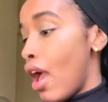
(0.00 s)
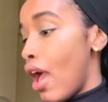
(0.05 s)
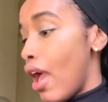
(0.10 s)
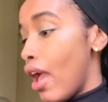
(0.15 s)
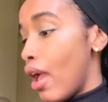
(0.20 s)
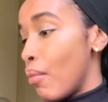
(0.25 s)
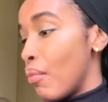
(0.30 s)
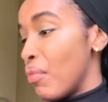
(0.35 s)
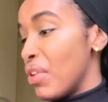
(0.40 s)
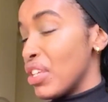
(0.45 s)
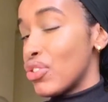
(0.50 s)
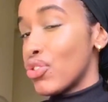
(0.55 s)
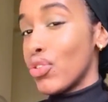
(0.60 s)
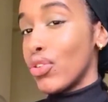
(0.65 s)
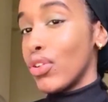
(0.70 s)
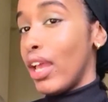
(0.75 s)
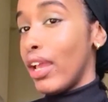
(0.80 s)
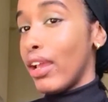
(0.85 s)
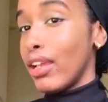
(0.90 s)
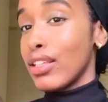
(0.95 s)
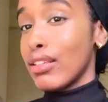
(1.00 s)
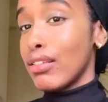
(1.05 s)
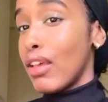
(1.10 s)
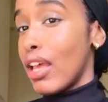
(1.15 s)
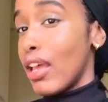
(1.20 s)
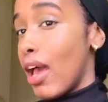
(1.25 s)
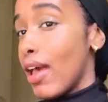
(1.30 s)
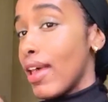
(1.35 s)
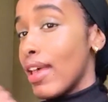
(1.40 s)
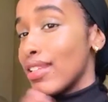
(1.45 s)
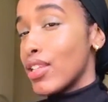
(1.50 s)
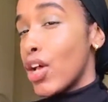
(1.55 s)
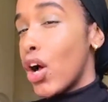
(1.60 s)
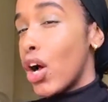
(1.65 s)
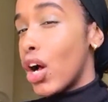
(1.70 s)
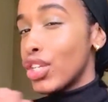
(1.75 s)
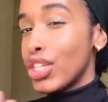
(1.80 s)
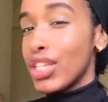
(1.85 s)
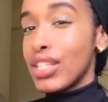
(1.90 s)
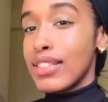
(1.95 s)
Um, it's not like as
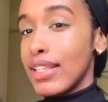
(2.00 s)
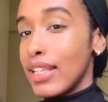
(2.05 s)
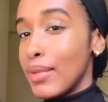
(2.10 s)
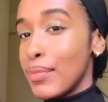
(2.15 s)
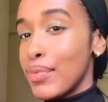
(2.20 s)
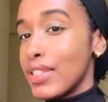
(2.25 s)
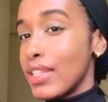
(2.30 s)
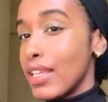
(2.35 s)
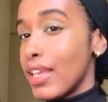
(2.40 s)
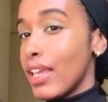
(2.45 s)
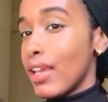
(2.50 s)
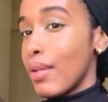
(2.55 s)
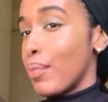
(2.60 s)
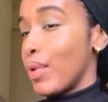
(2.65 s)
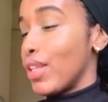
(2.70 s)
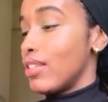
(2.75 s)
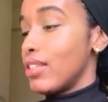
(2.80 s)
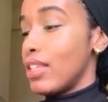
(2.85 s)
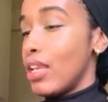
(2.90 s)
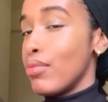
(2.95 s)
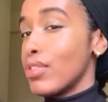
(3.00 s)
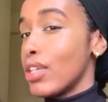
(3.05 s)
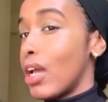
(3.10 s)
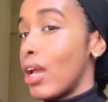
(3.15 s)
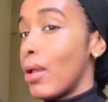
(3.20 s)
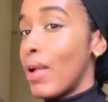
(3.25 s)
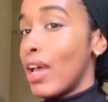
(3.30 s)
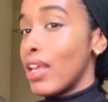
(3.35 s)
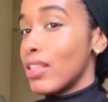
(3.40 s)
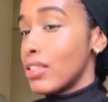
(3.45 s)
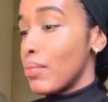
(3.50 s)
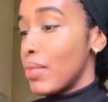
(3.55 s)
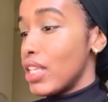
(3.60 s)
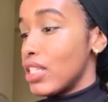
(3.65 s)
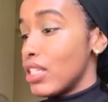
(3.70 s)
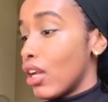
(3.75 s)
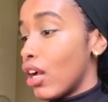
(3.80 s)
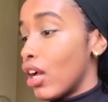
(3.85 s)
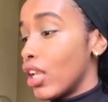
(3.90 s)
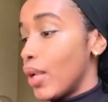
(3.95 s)
harsh as the lipstick, but at the same time has
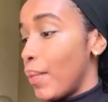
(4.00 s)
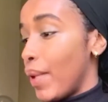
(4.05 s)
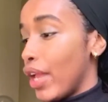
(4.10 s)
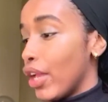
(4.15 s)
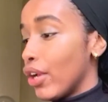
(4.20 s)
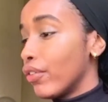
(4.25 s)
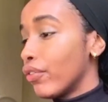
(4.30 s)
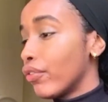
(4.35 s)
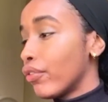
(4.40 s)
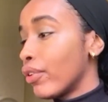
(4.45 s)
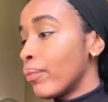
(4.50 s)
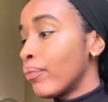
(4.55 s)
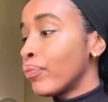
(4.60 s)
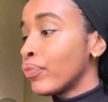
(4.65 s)
amazing colour payoff.